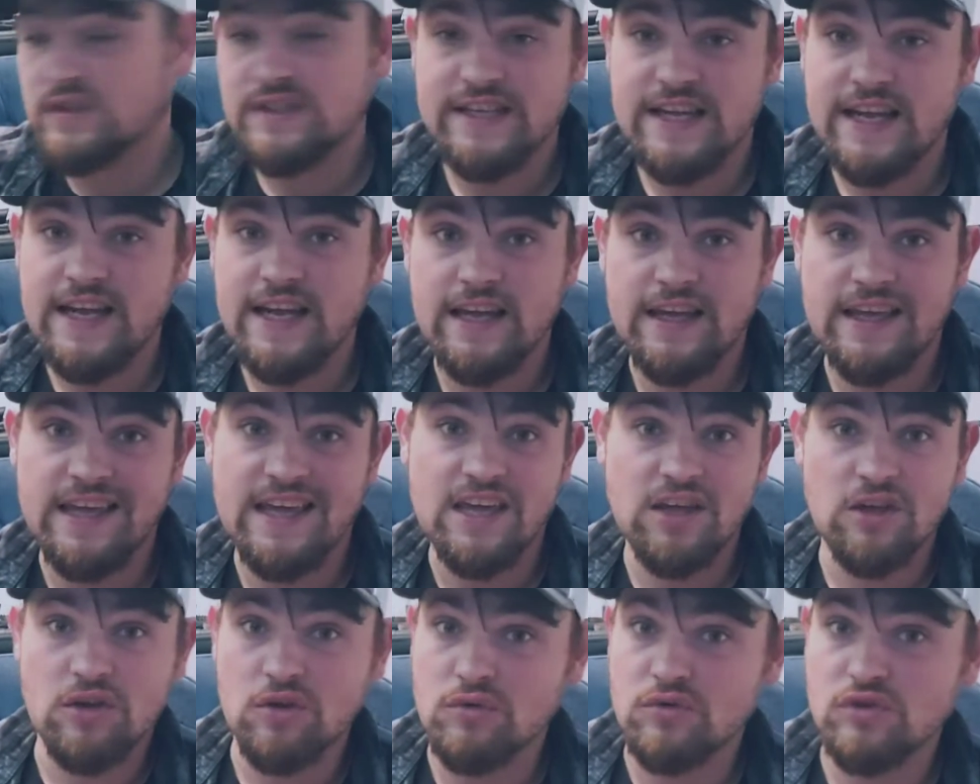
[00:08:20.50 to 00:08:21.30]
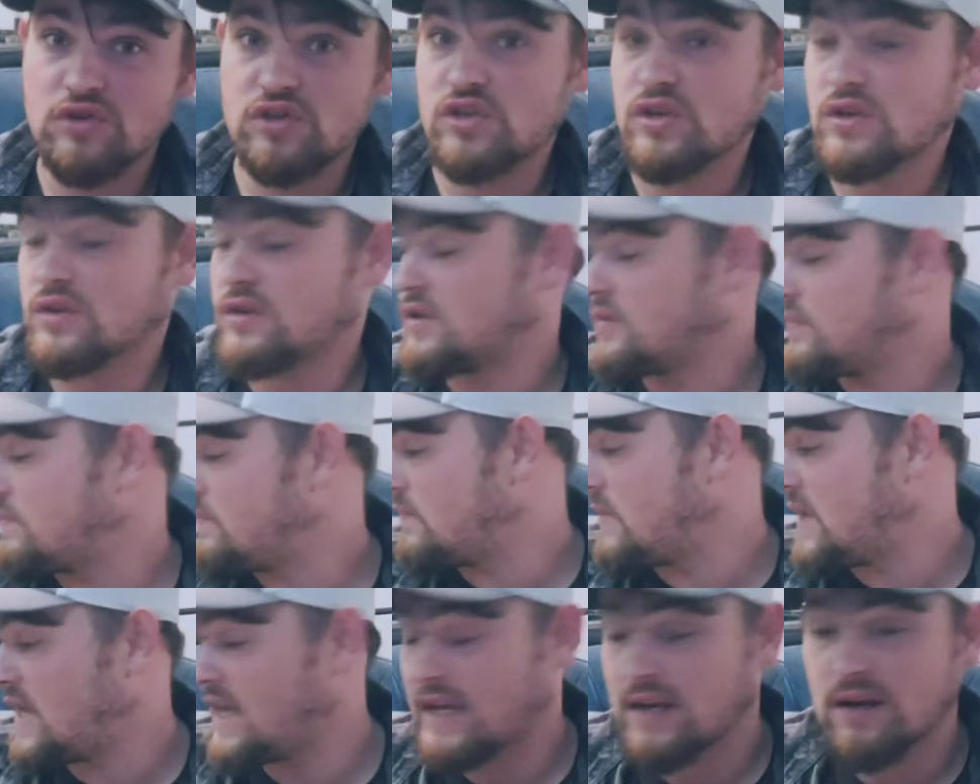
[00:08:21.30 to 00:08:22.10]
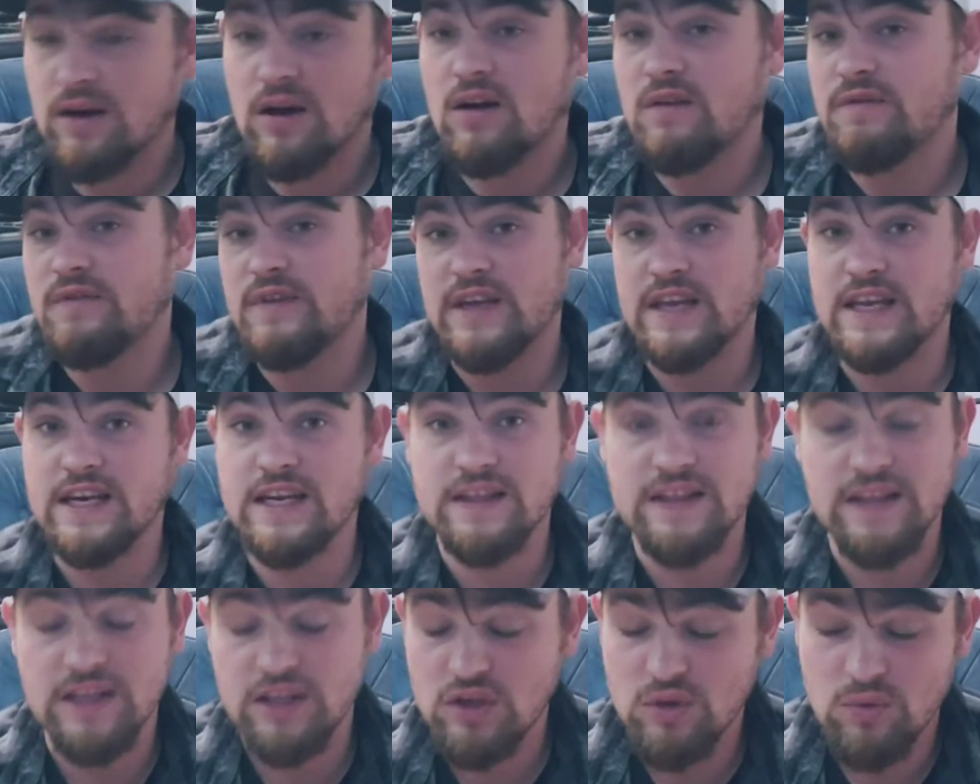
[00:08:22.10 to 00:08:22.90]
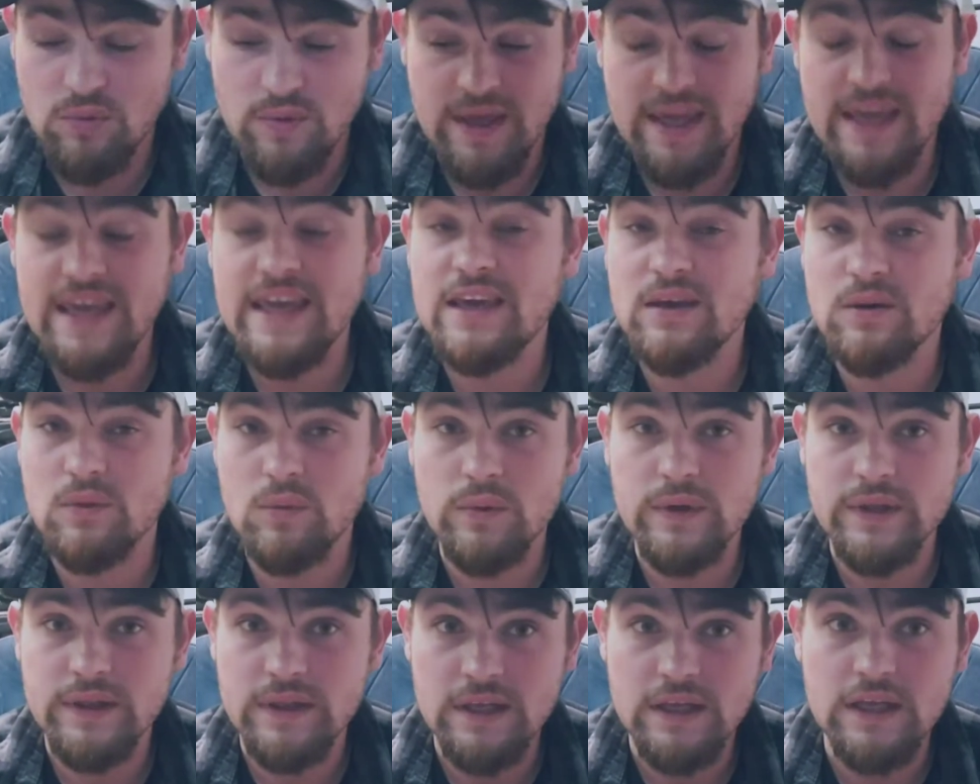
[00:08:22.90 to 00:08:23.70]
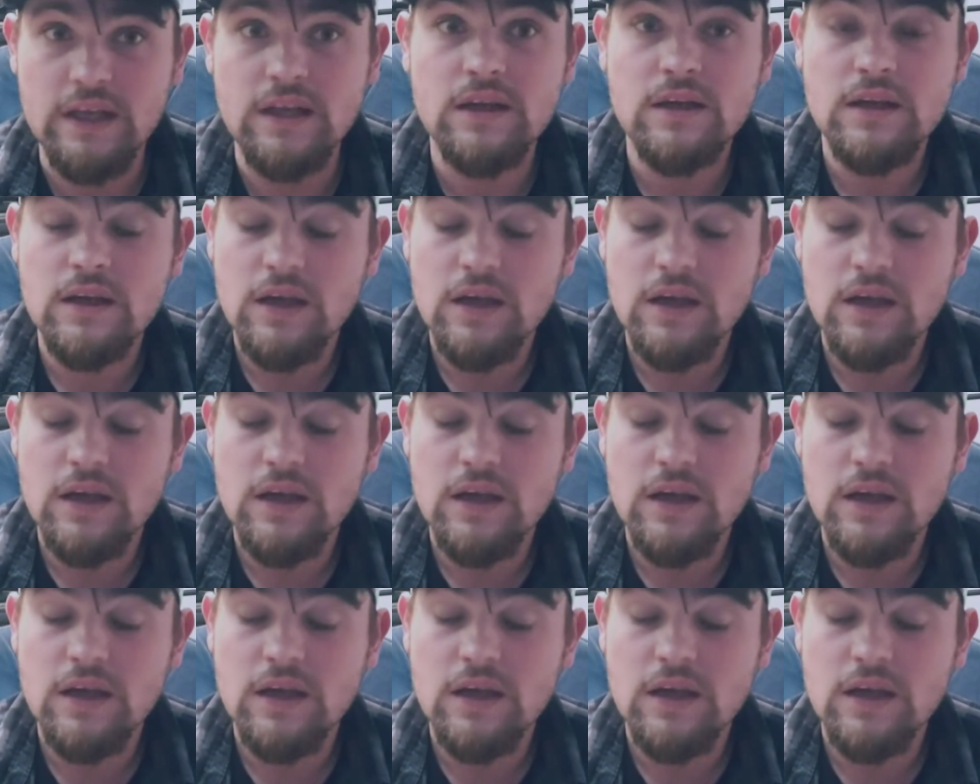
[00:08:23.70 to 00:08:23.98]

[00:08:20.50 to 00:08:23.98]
to take a huge chunk of meat off of anything you hit with it.